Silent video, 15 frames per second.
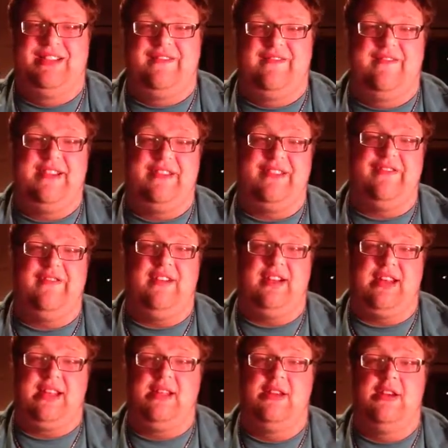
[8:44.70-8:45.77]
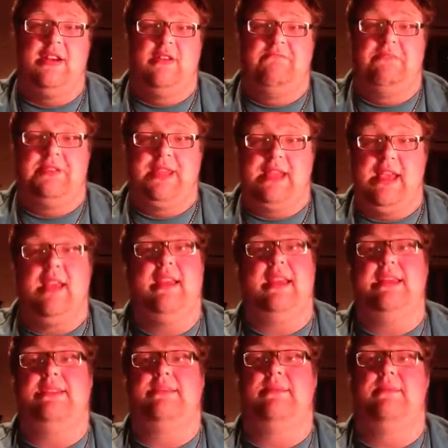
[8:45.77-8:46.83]
Very funny. But the
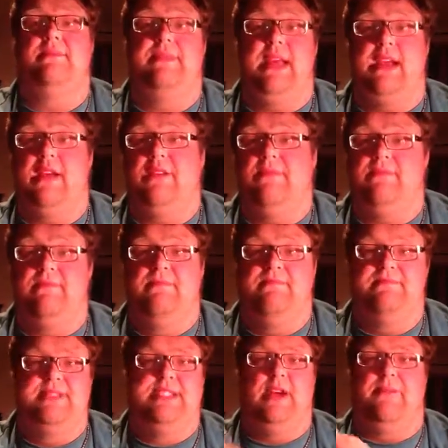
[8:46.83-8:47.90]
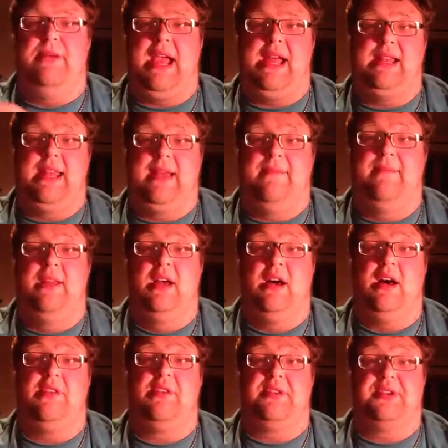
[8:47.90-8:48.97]
Yankees, they're still paying him,
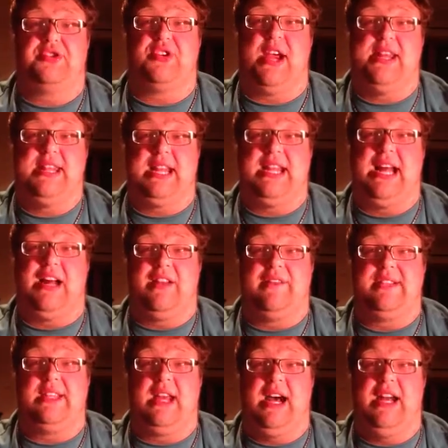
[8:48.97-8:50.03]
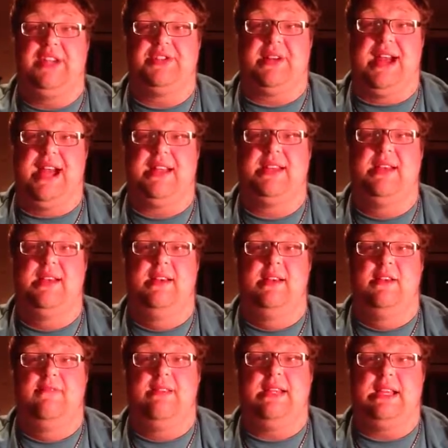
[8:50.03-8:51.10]
although they're trying to get out of his contract,
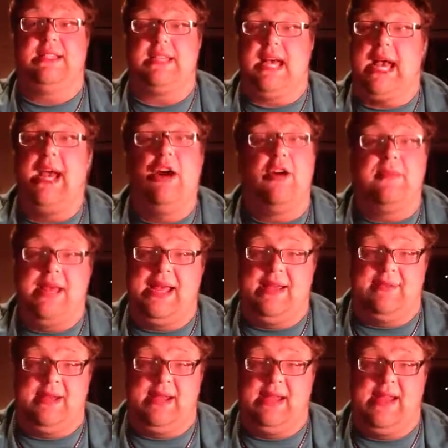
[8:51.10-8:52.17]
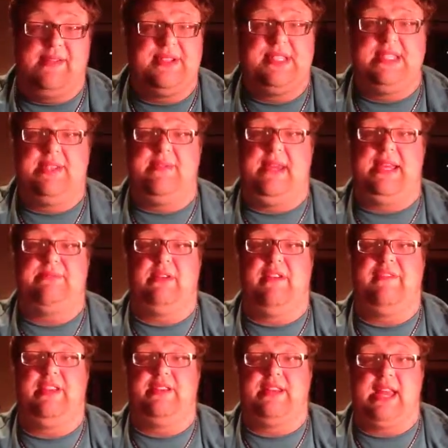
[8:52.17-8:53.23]
because I hope A-Rod never sees the baseball
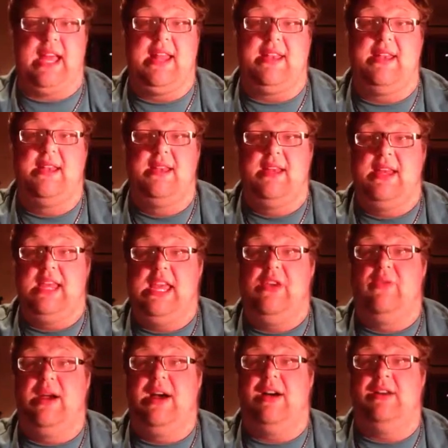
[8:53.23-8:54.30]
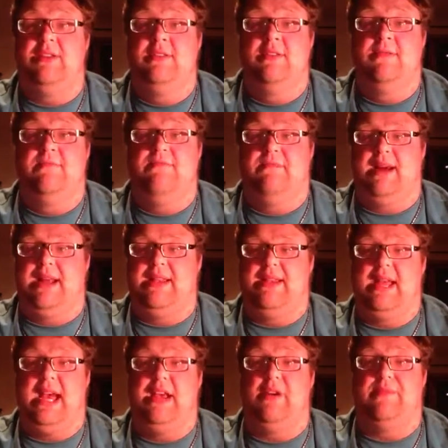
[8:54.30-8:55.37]
field again. He will, but
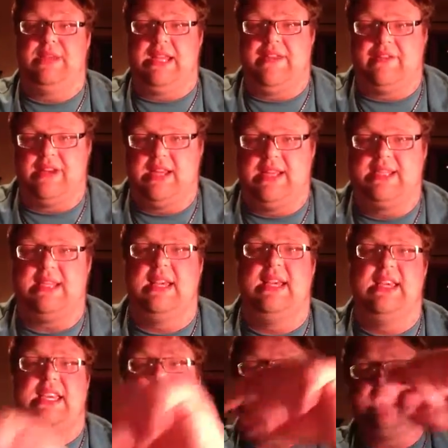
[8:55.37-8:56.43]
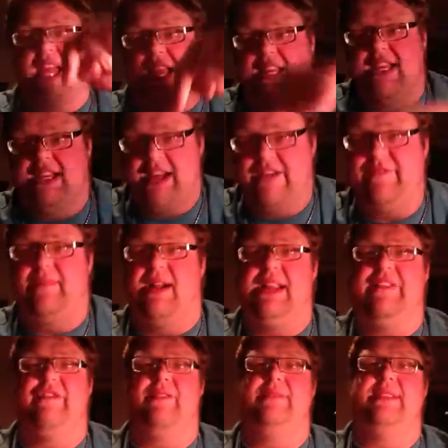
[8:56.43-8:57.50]
I hope he never does. He has taken enough
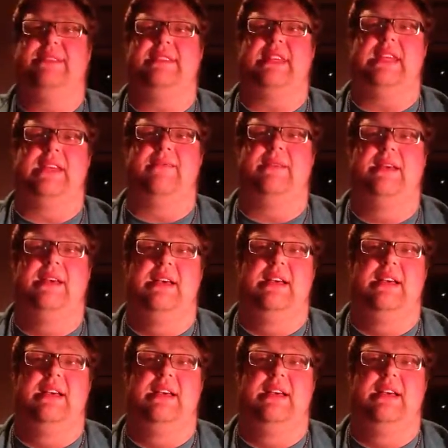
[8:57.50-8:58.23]
money from this team.